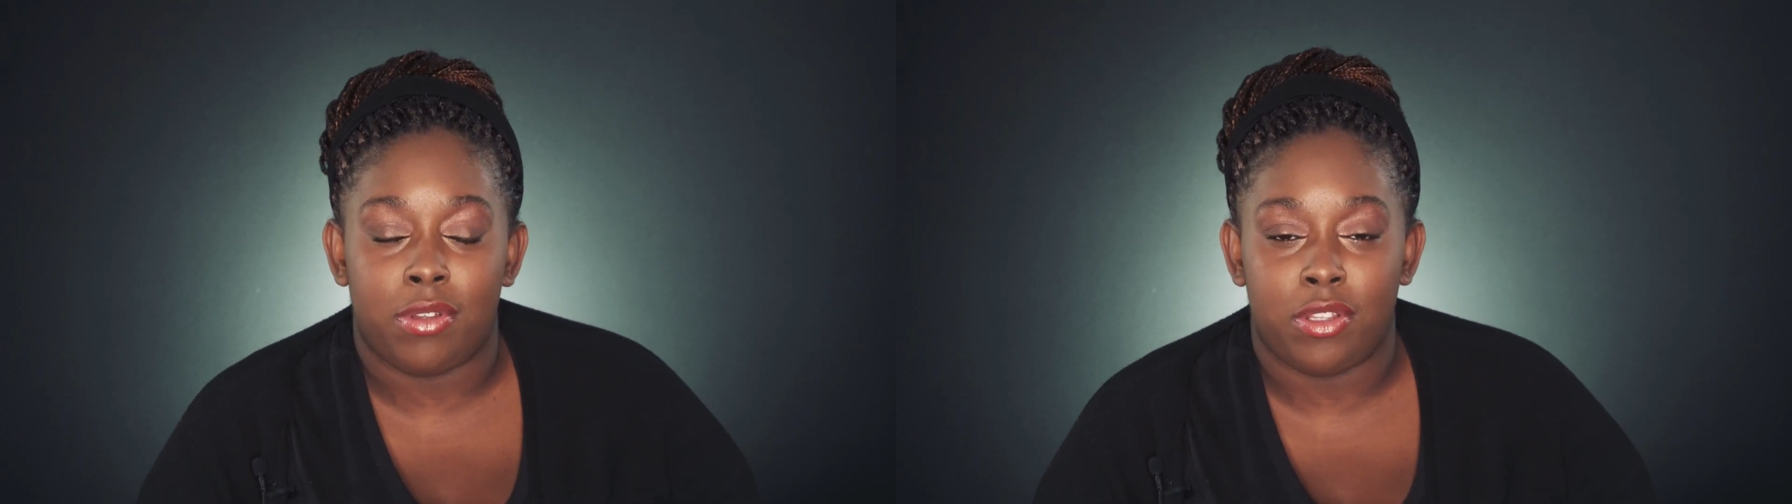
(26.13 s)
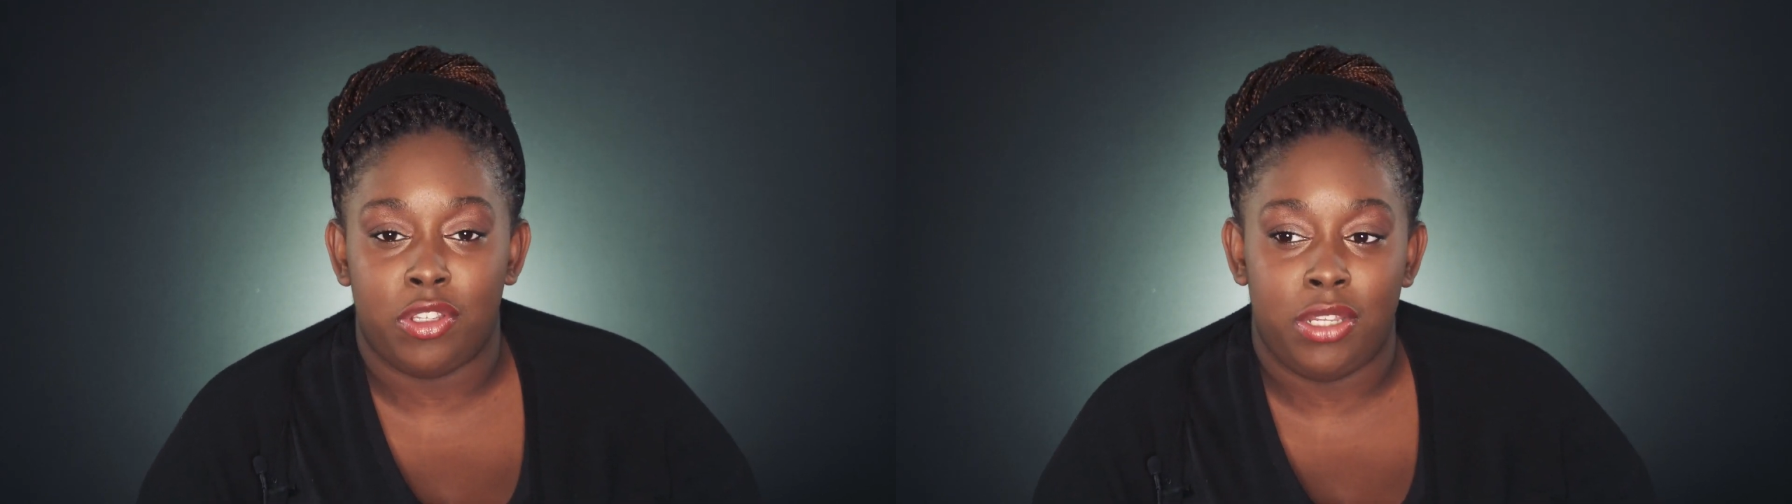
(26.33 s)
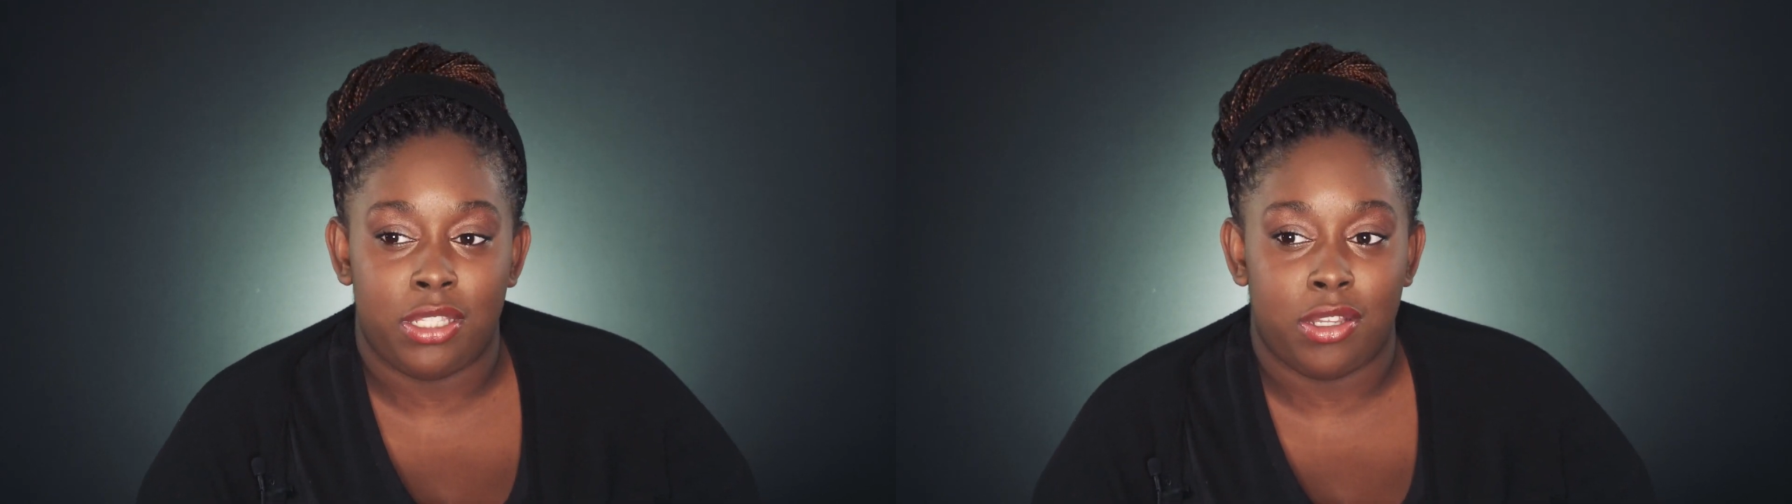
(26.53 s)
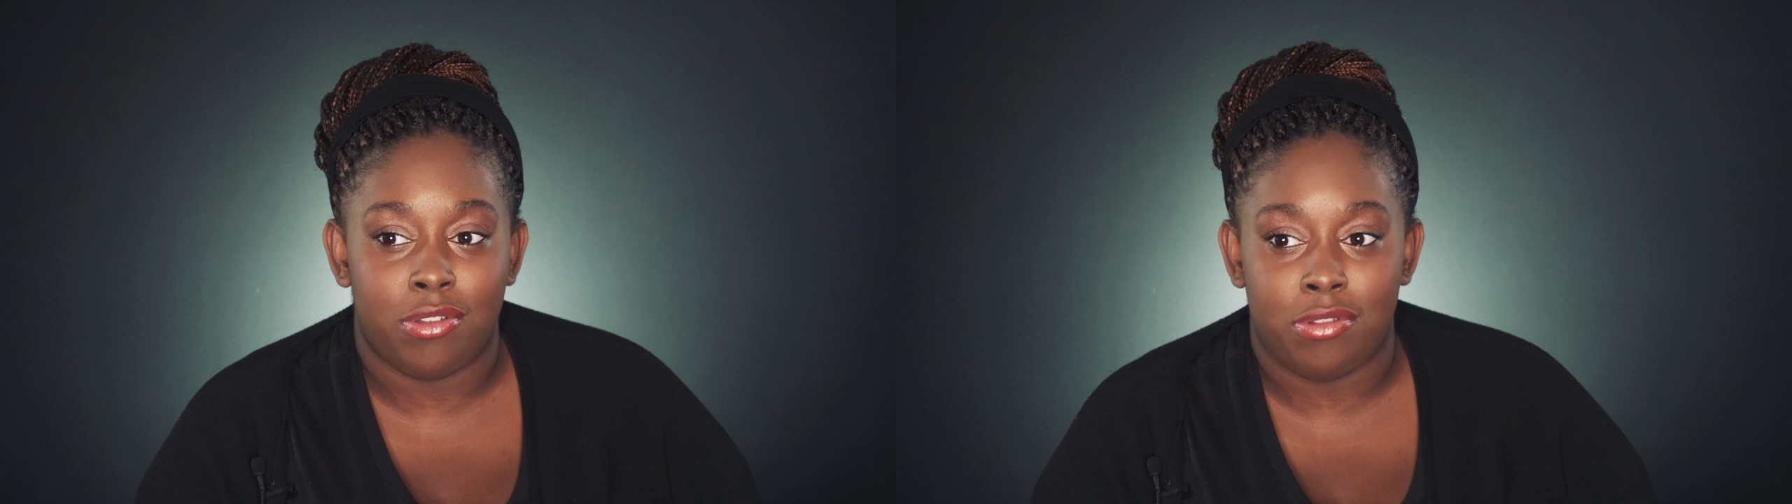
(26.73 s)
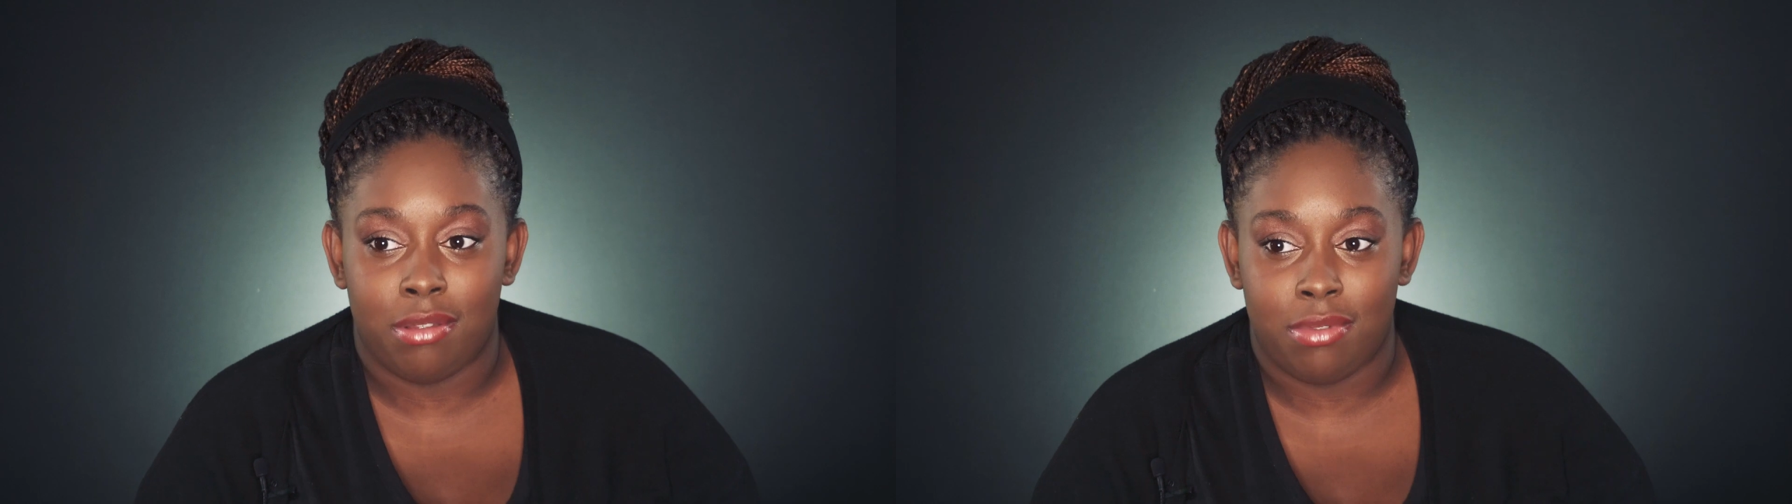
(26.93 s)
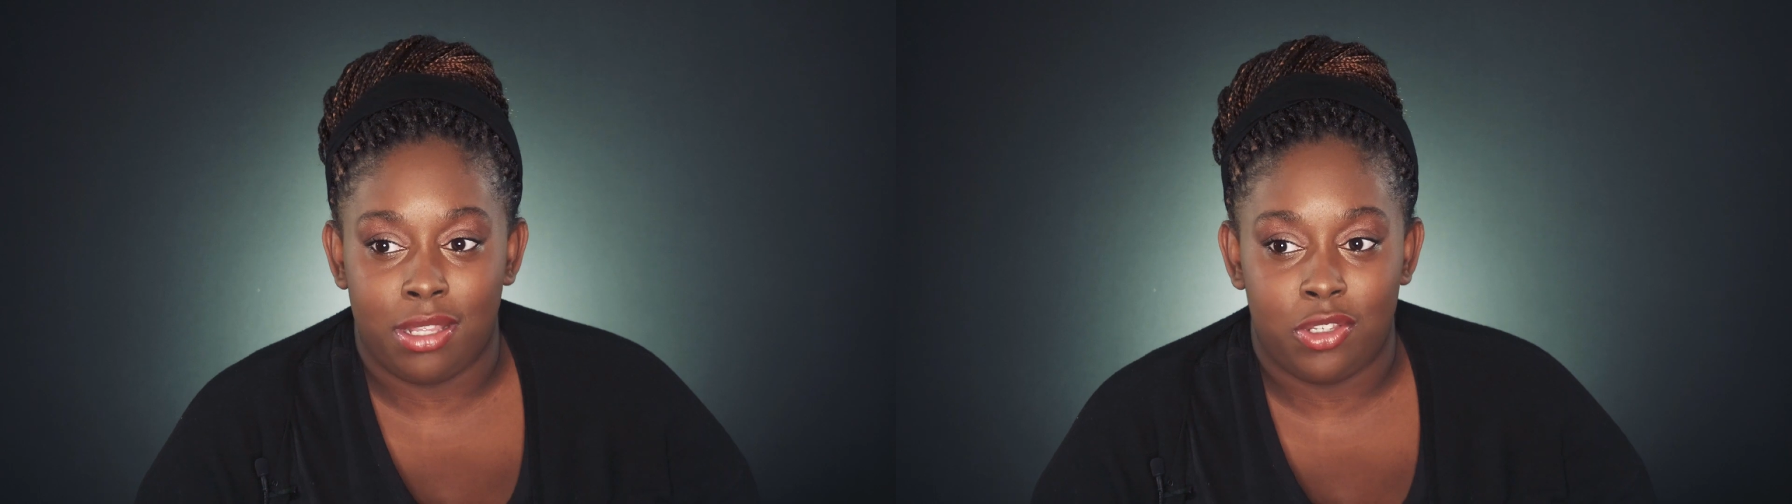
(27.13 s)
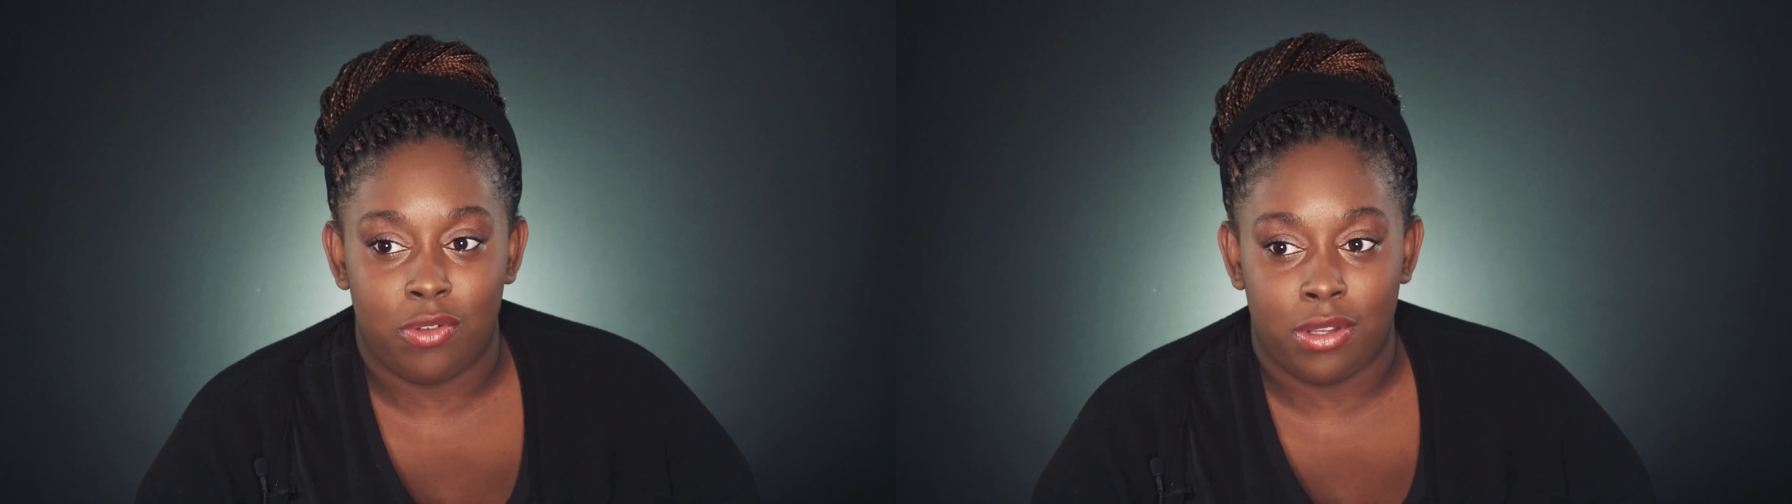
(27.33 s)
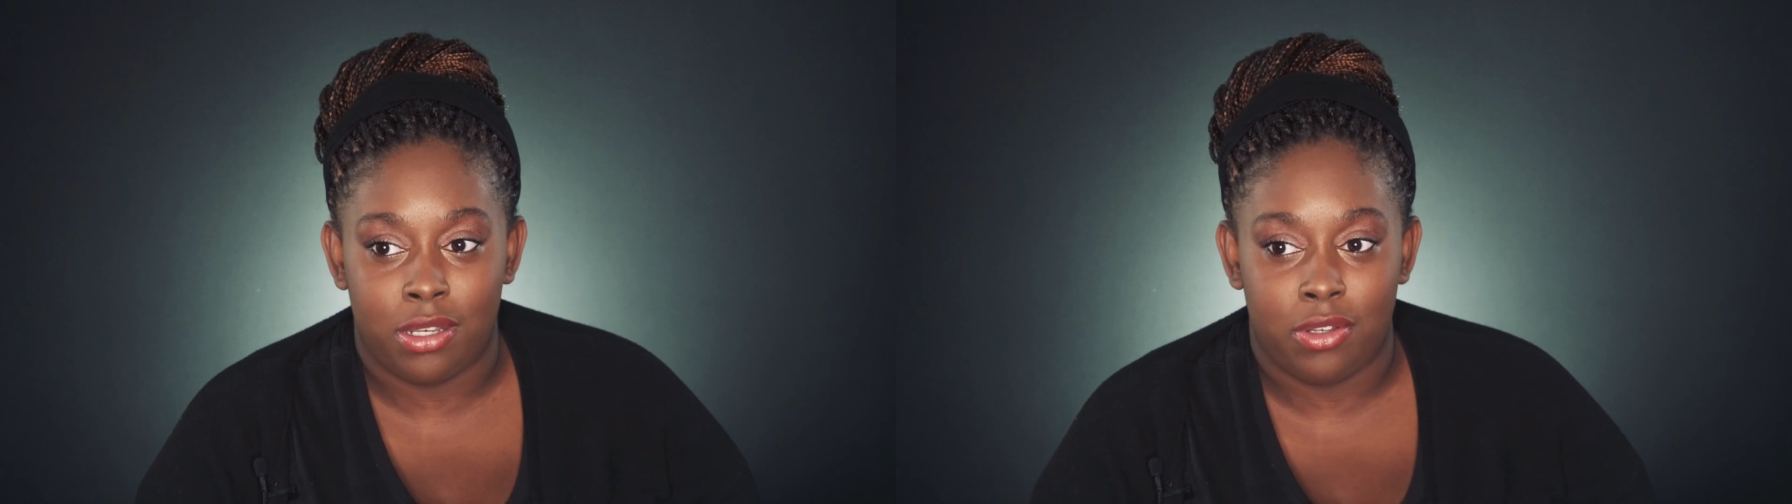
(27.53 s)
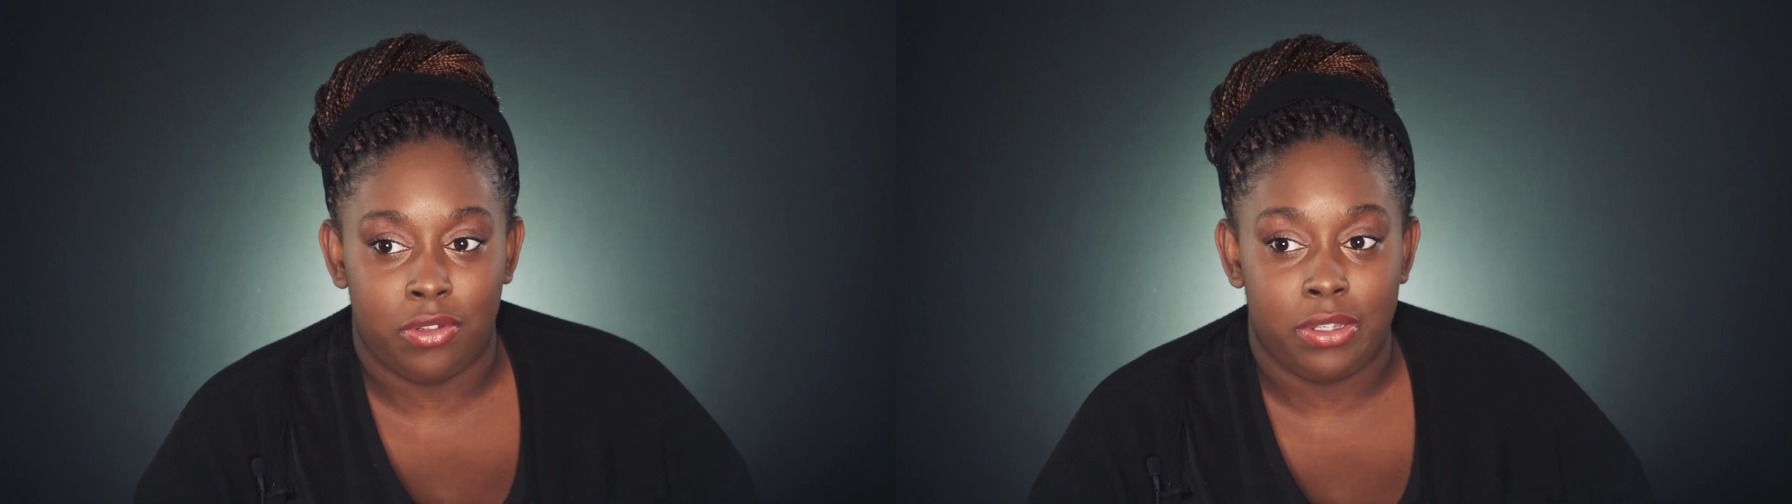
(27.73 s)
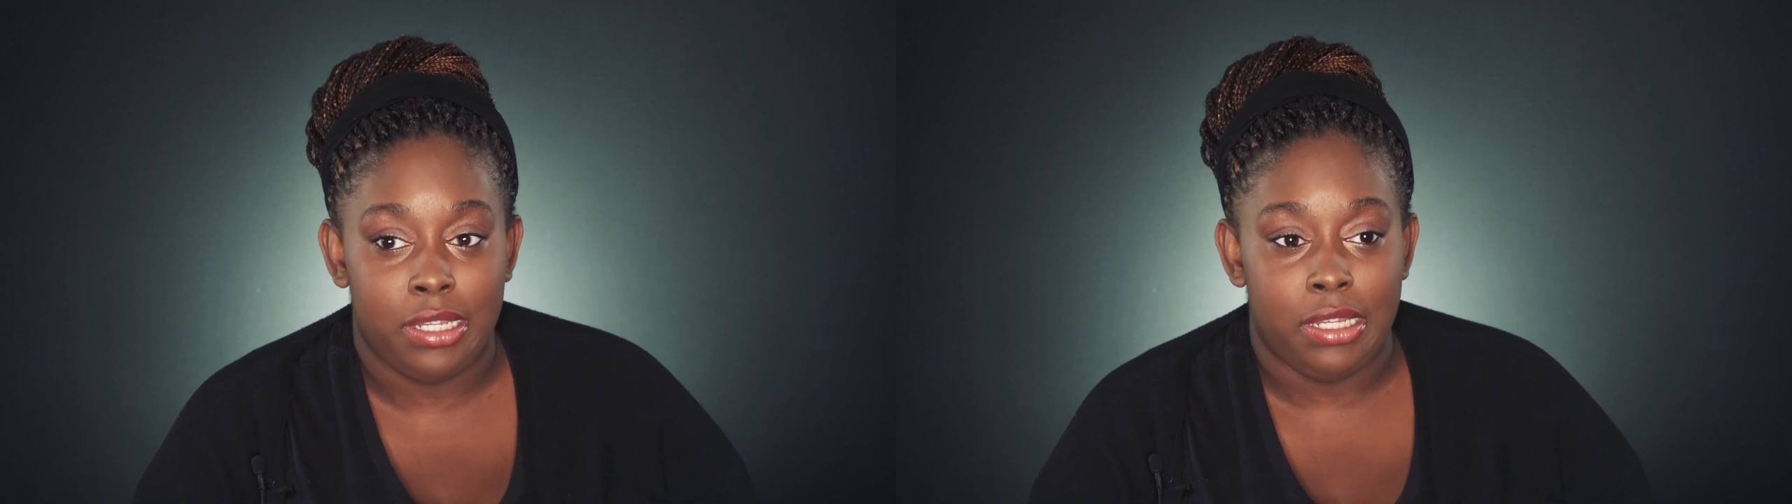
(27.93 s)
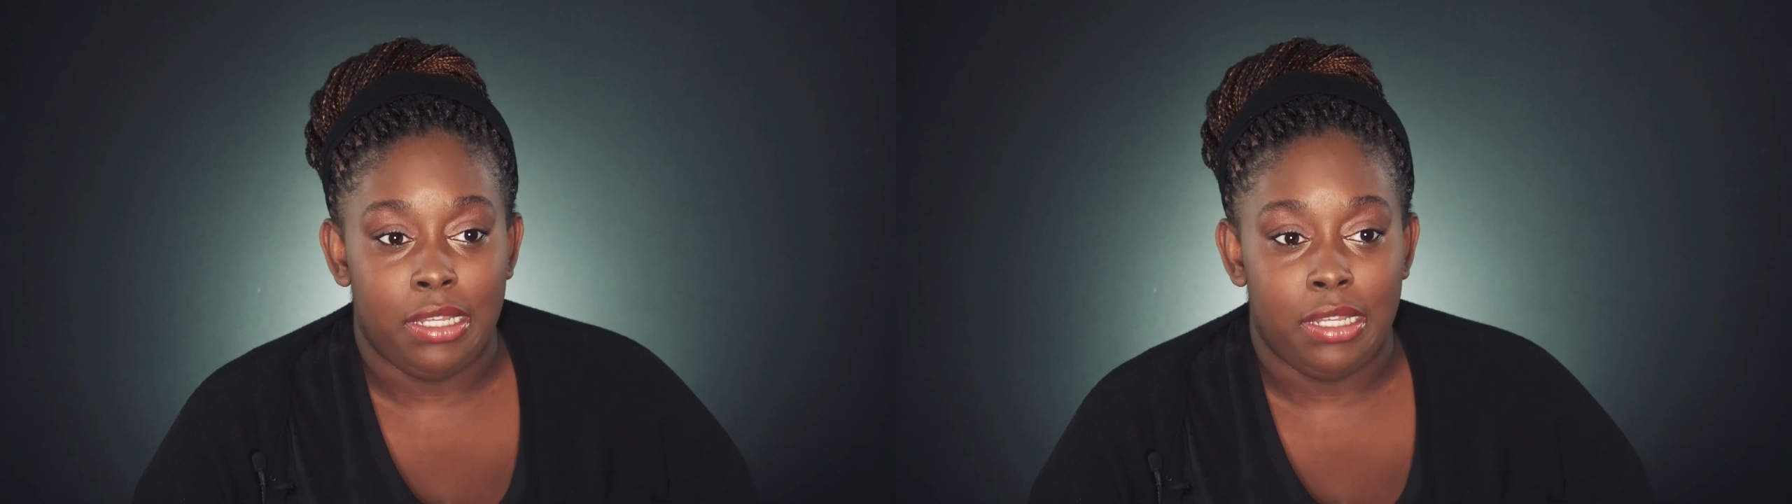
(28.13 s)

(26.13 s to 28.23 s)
well, you need to go do something that you want to do.